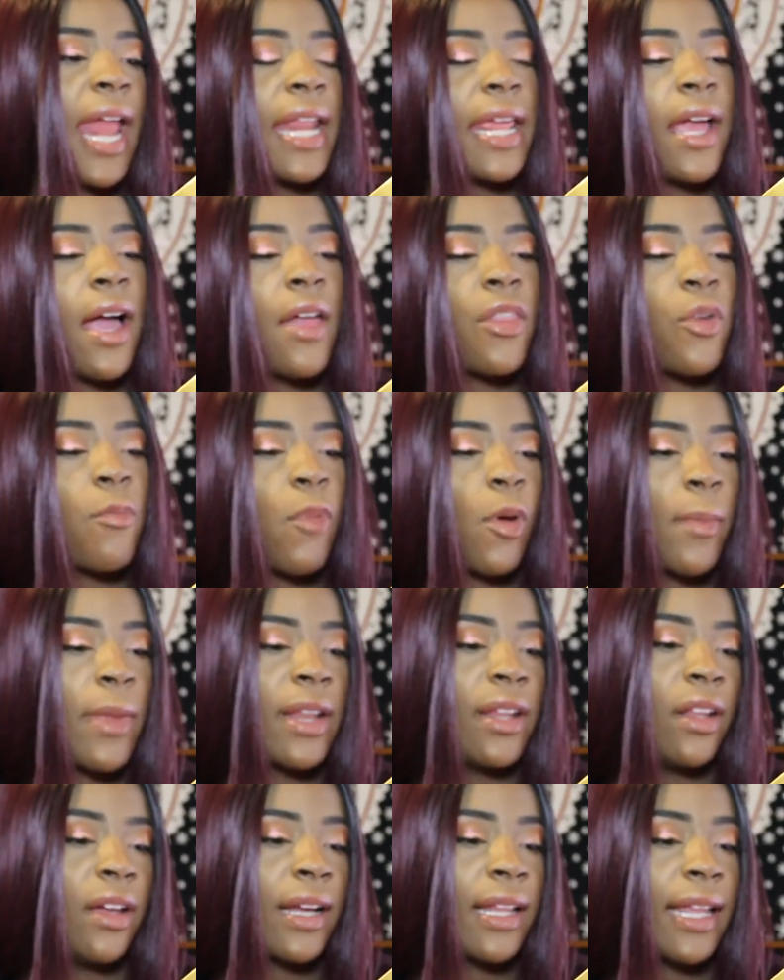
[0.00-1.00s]
any other
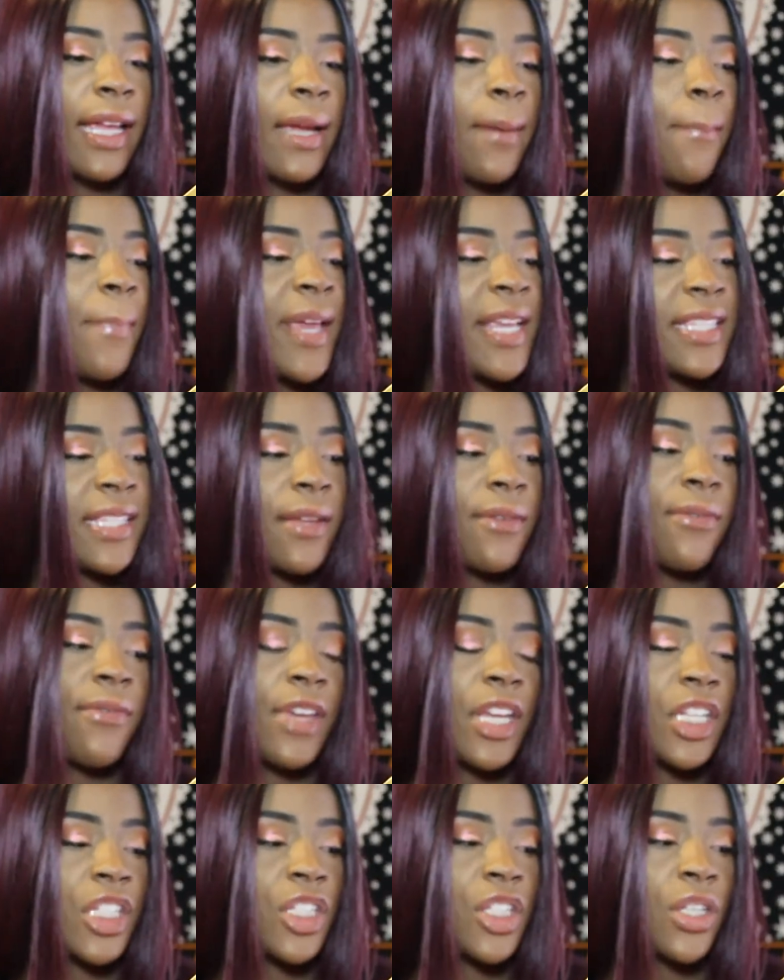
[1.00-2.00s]
mermaid look like a basic
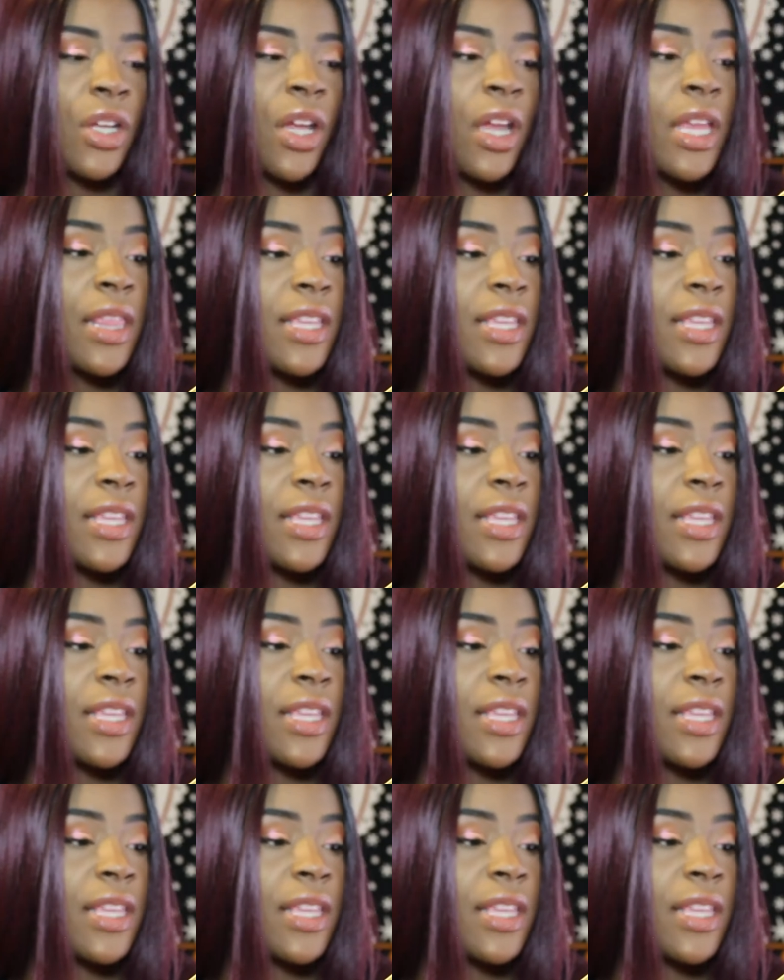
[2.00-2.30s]
fish.